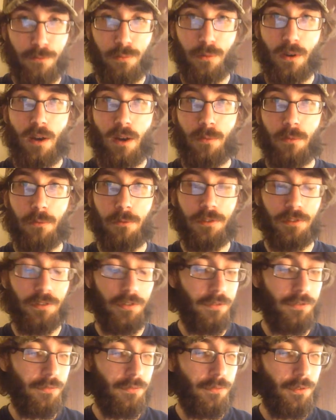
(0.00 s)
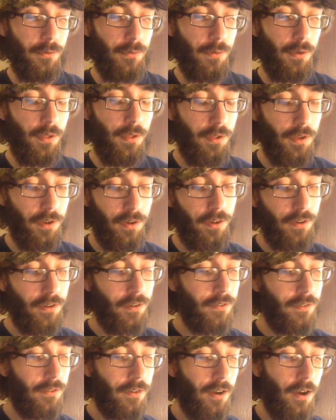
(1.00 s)
of the problem is that you would think,
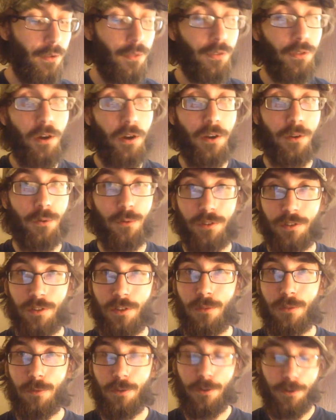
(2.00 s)
I thought it was going to